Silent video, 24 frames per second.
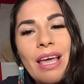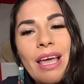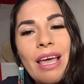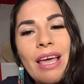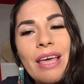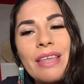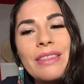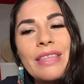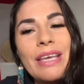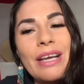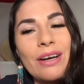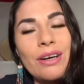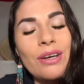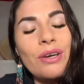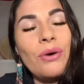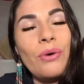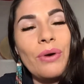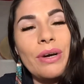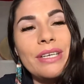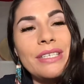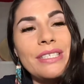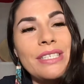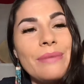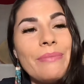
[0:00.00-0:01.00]
They are
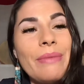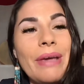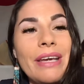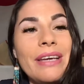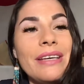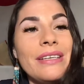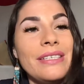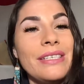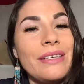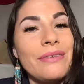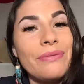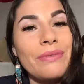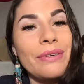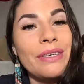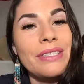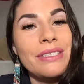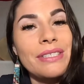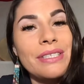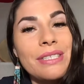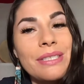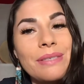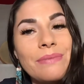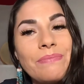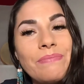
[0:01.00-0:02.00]
going to make a
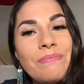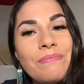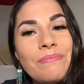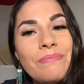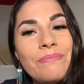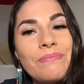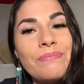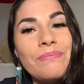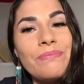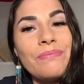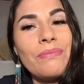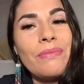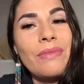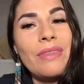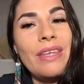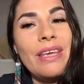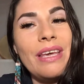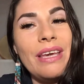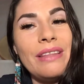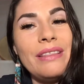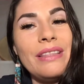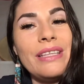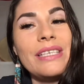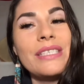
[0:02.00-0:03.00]
difference
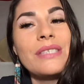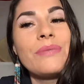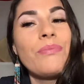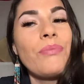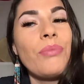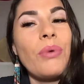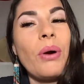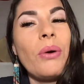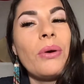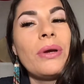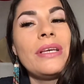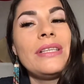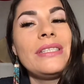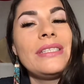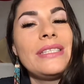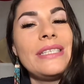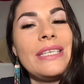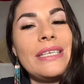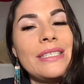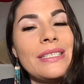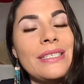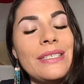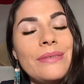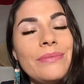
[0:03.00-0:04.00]
in this broken
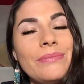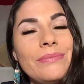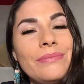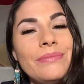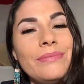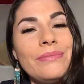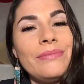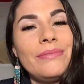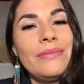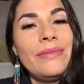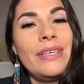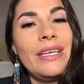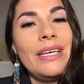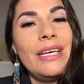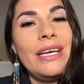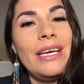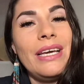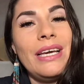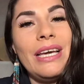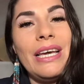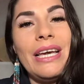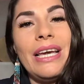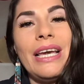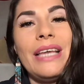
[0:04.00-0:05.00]
system,
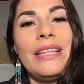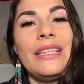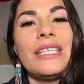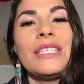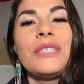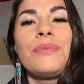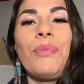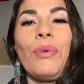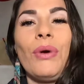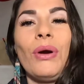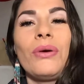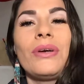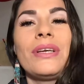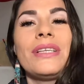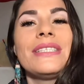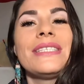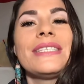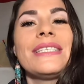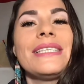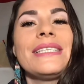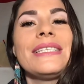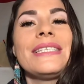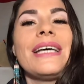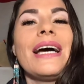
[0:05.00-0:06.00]
in this broken
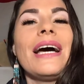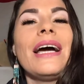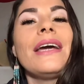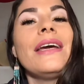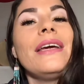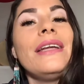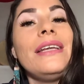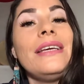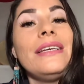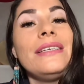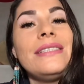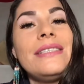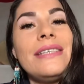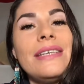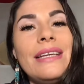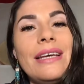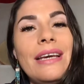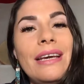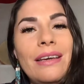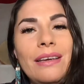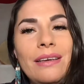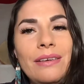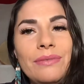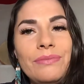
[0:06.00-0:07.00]
society
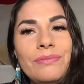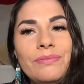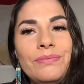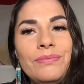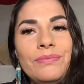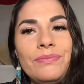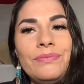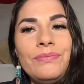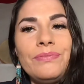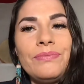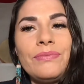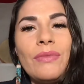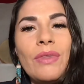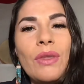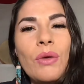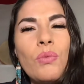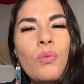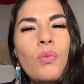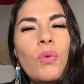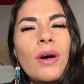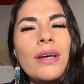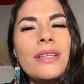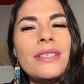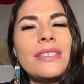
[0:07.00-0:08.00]
today,
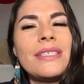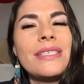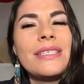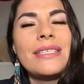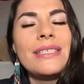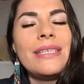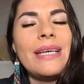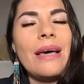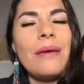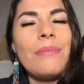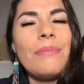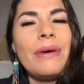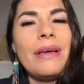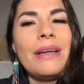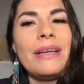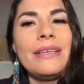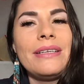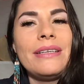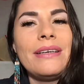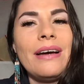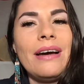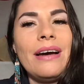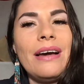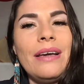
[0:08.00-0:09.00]
one step at a
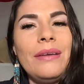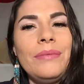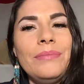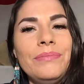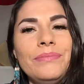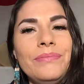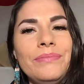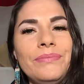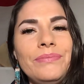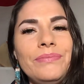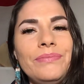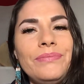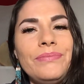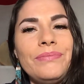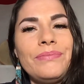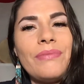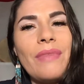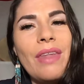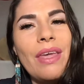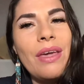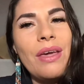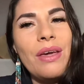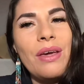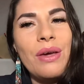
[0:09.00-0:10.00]
time,
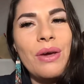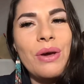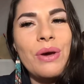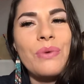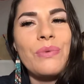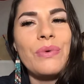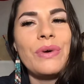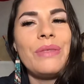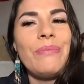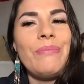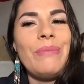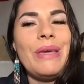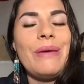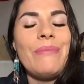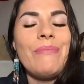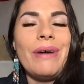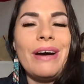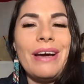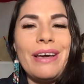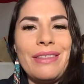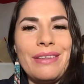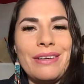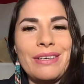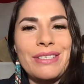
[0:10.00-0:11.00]
with me
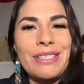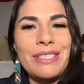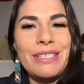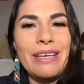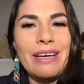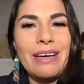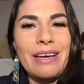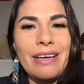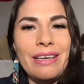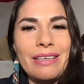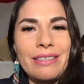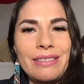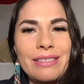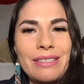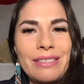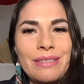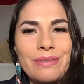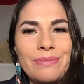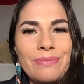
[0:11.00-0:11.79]
by their sides.